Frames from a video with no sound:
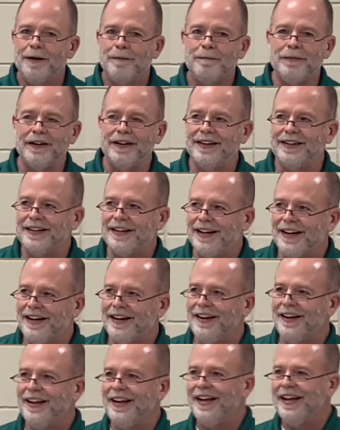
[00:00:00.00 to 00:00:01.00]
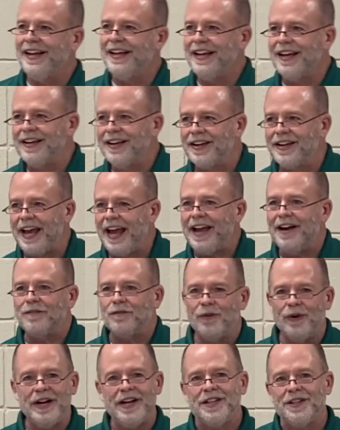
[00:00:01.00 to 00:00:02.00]
But you can't
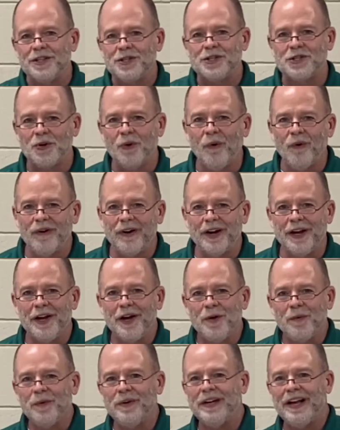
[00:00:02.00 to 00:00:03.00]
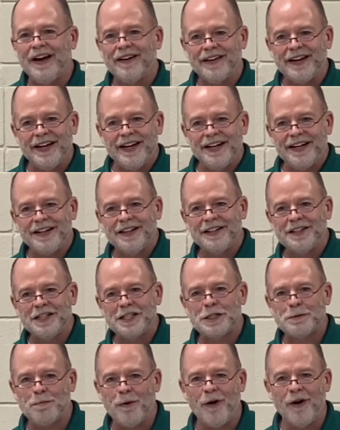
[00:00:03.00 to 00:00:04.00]
read the story without getting to
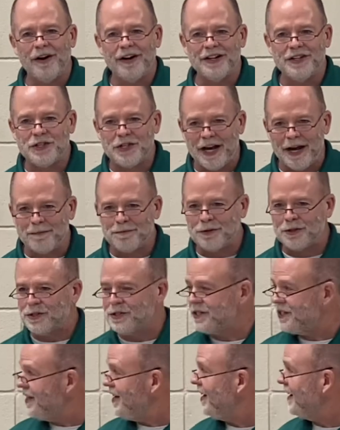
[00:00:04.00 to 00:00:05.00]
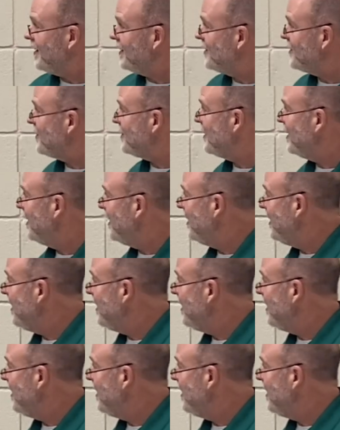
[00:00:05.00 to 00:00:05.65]
this part in chapter 6.